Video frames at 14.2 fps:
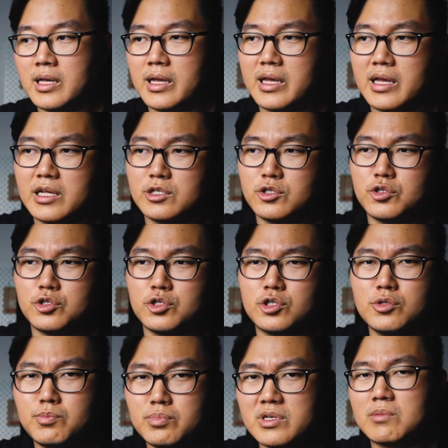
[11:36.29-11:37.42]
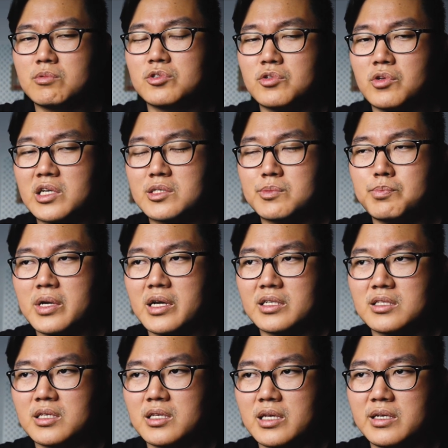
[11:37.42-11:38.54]
and you should be able to
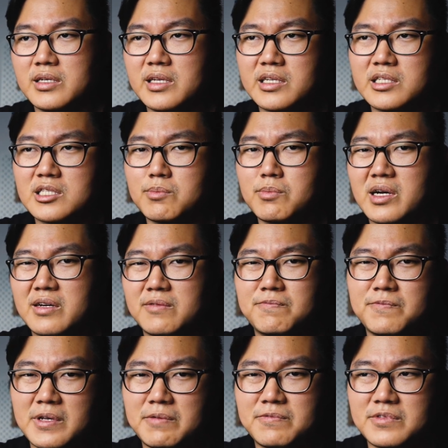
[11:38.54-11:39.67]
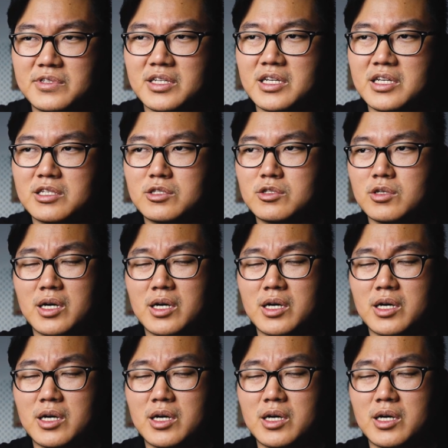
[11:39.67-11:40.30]
expect at least about 50